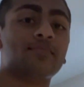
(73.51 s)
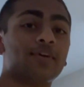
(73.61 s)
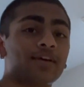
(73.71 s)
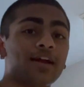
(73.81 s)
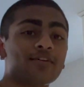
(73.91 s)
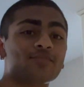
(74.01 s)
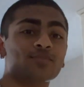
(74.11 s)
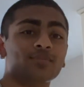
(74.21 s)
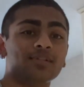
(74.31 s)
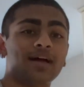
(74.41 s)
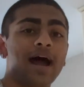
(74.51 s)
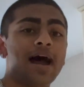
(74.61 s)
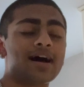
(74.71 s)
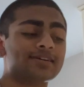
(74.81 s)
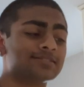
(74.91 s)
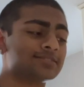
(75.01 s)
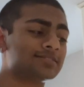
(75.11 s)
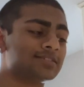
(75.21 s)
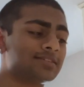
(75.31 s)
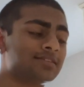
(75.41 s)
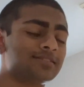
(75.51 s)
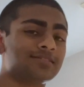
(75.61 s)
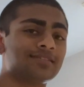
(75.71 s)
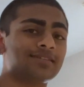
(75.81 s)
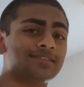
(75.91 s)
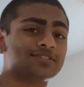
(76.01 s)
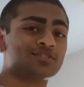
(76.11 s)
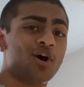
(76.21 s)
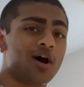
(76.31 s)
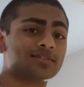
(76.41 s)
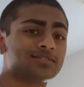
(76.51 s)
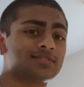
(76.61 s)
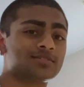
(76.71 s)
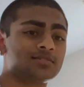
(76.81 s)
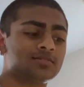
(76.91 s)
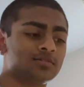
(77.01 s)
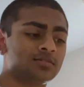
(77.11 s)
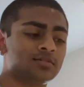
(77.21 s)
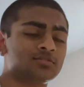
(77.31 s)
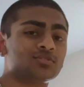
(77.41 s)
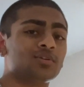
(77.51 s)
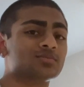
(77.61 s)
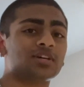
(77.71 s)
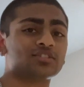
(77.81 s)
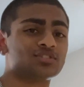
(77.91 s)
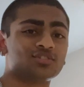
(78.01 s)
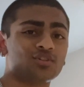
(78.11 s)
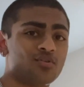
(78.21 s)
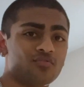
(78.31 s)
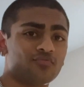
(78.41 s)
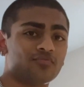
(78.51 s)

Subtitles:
very careful as this is hot. So don't touch the stove.